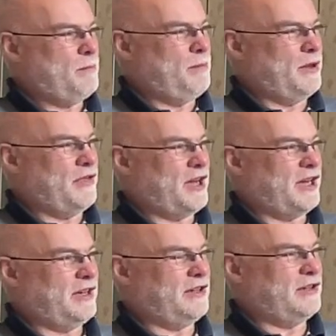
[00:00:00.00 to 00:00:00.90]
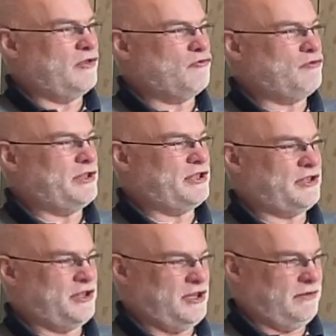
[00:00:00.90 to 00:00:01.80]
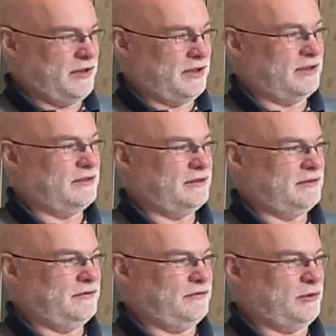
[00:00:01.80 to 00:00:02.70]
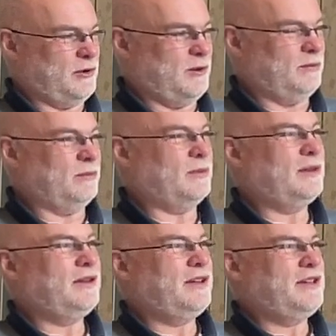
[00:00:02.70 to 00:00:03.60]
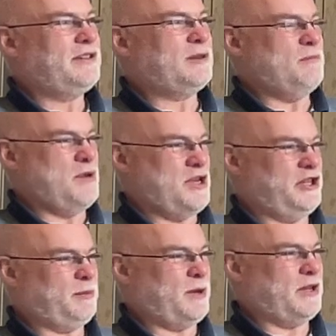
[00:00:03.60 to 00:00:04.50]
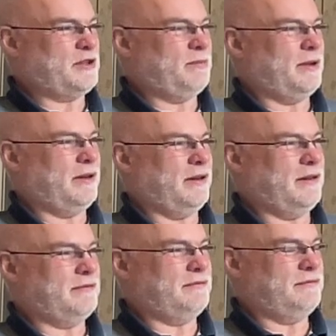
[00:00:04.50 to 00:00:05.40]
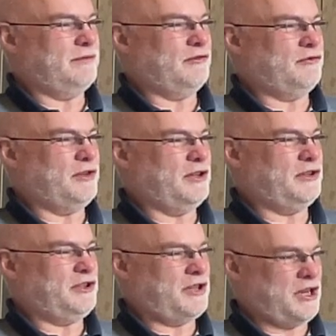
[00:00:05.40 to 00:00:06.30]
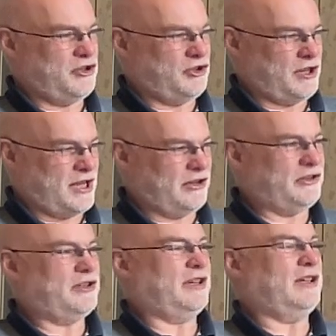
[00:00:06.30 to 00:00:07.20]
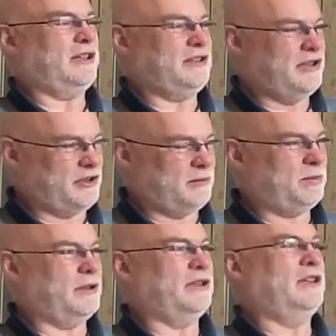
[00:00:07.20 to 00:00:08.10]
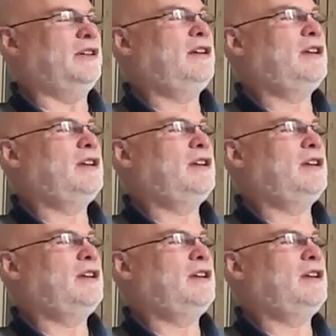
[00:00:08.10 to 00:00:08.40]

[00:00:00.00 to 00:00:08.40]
but that receiving from, to me, speaks about real intentionality and discipline